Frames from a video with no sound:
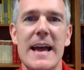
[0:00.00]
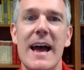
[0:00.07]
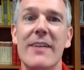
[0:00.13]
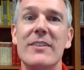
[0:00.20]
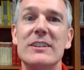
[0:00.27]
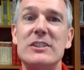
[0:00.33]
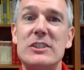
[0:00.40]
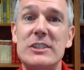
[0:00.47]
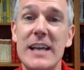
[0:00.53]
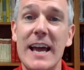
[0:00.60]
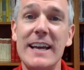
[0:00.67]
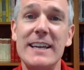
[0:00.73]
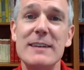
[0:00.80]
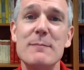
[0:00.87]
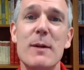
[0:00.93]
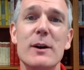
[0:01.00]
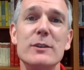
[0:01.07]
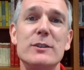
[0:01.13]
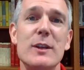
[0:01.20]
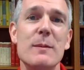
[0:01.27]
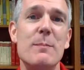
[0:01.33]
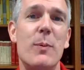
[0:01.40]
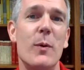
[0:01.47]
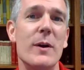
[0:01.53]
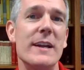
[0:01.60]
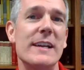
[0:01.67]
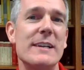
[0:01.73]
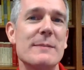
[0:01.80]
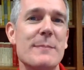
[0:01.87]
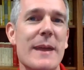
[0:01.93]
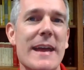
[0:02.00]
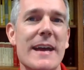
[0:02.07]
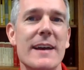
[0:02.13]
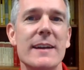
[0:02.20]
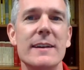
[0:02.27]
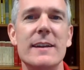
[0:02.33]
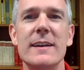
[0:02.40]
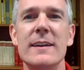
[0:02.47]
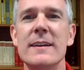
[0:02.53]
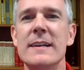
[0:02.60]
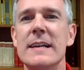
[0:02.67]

And the second most important command